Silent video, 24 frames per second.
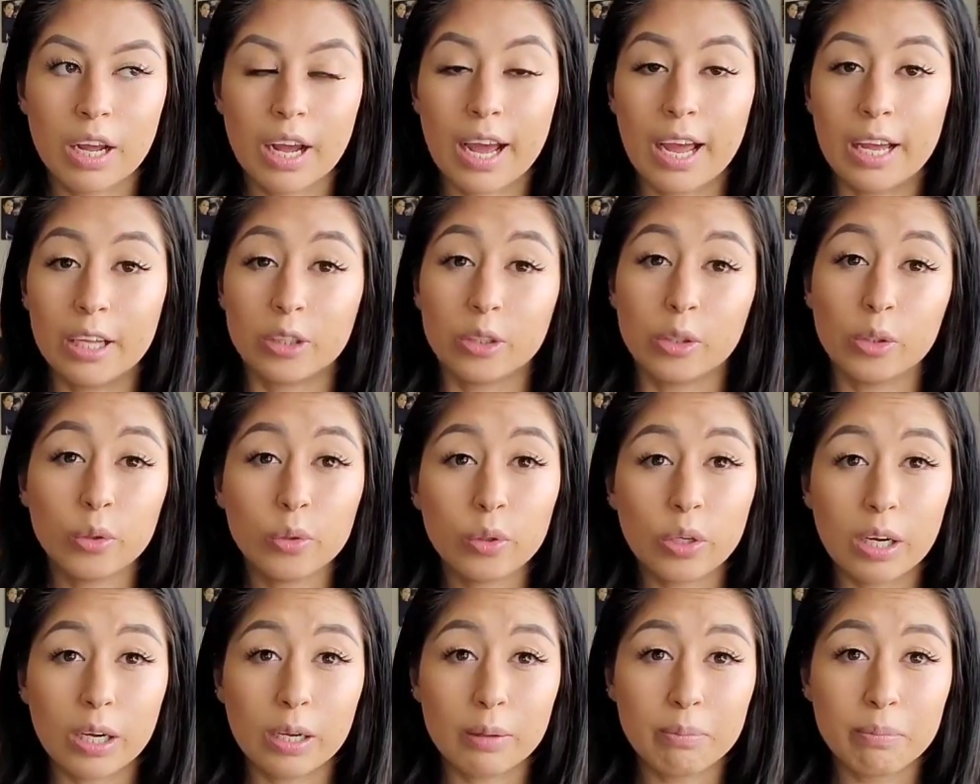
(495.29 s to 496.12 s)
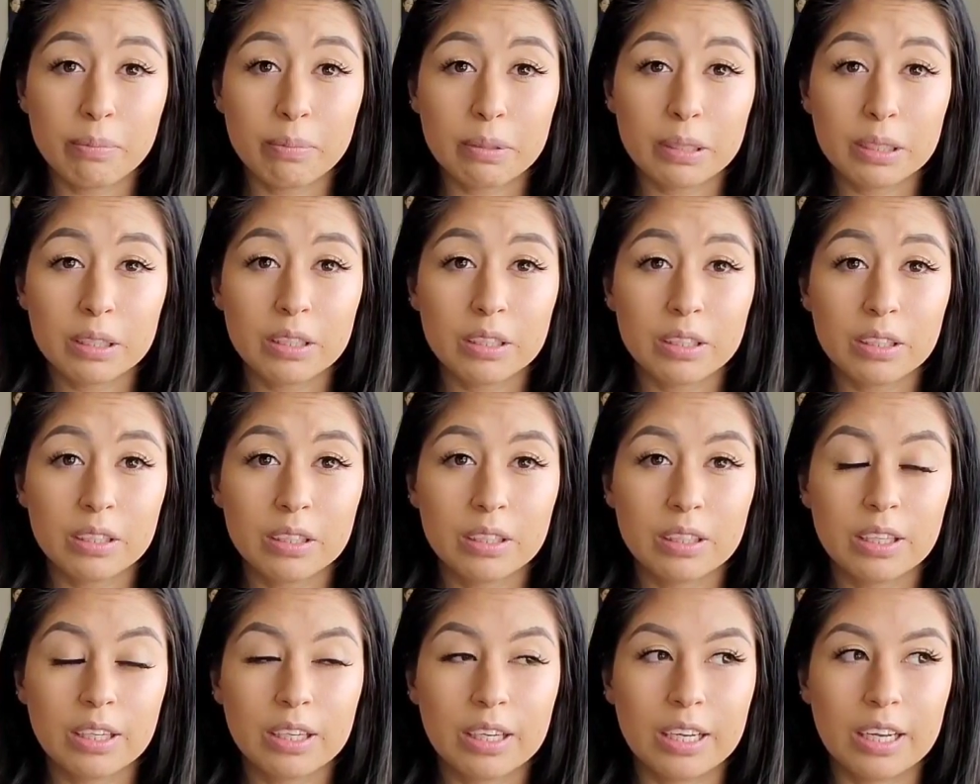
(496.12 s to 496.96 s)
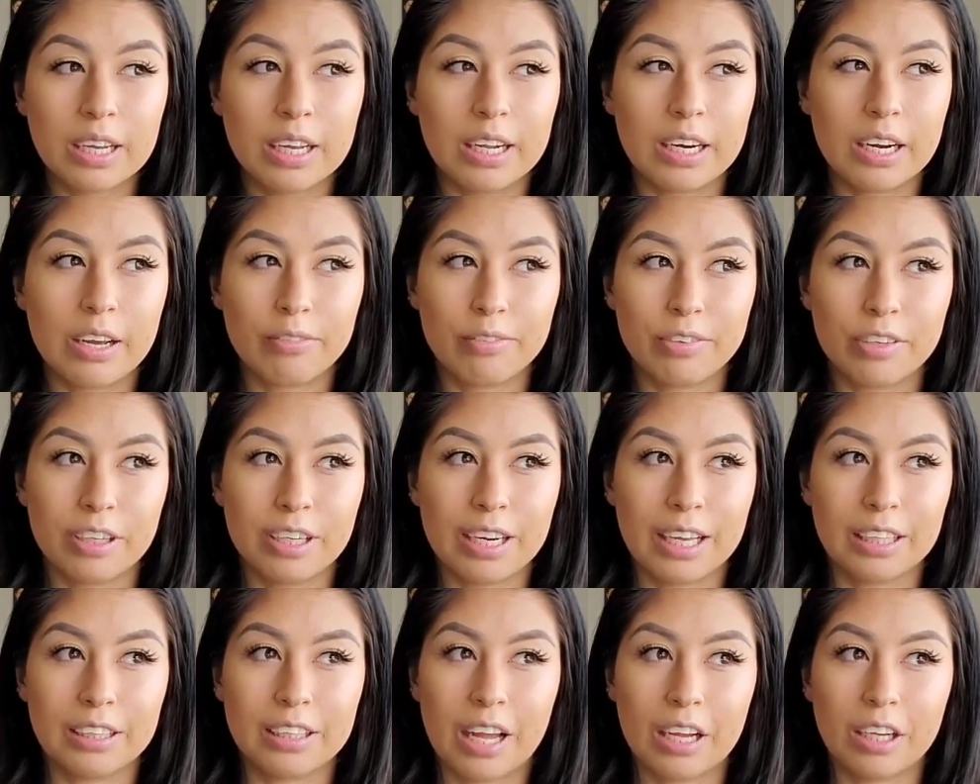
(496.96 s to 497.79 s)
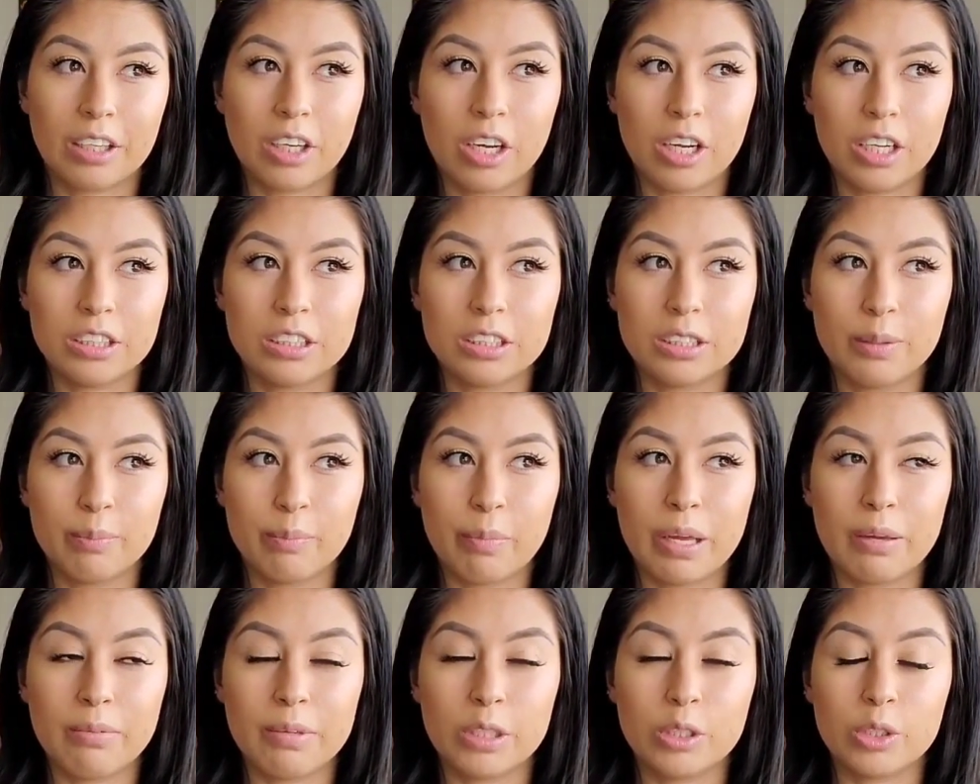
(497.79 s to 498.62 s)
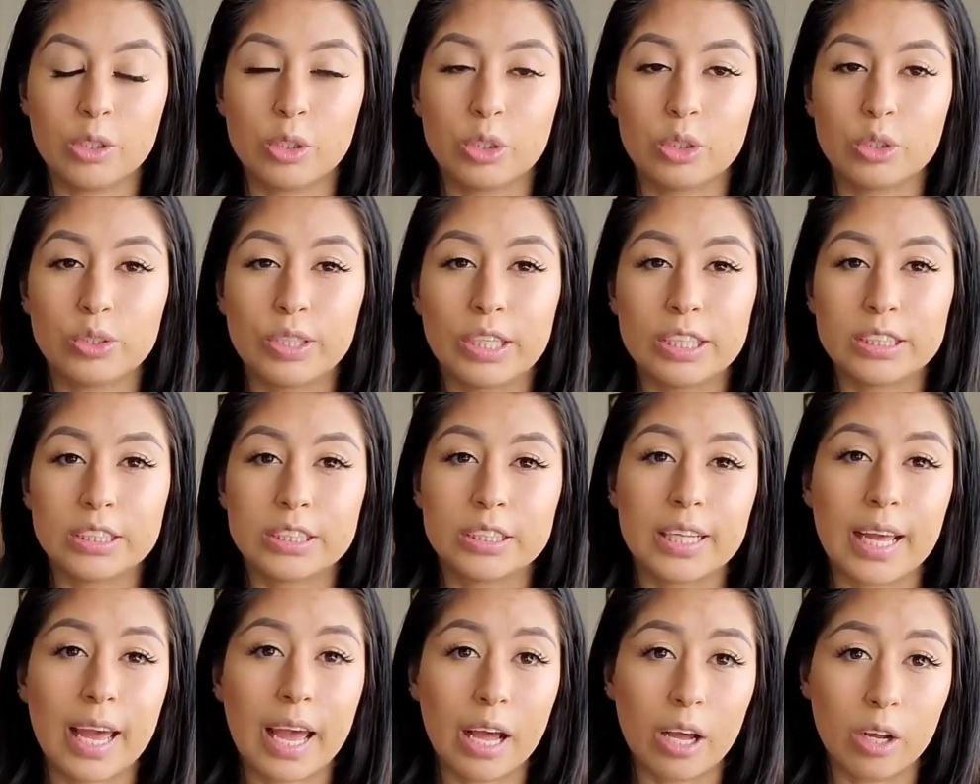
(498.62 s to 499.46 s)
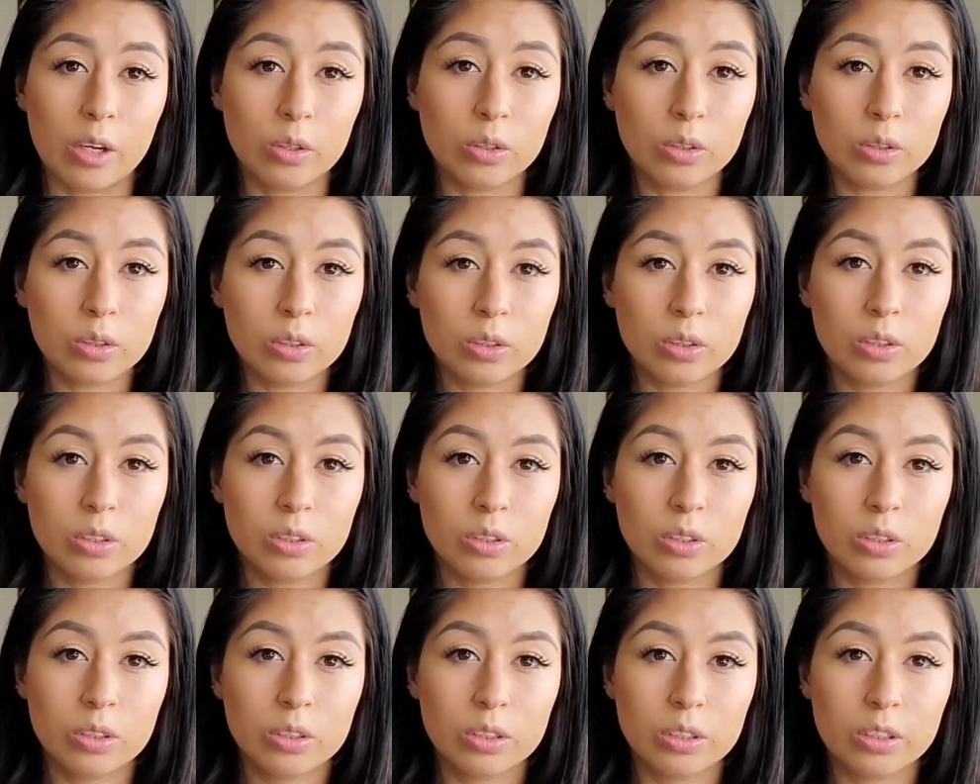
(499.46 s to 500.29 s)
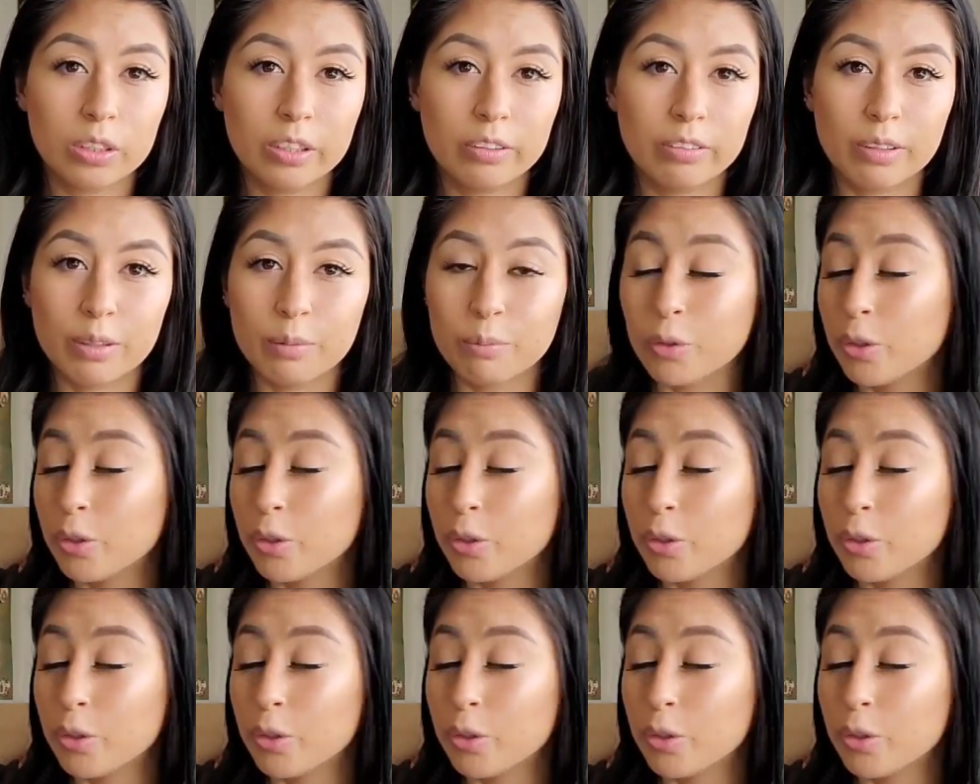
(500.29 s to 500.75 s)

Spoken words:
I threw up, and I feel like that caused the baby to stress out even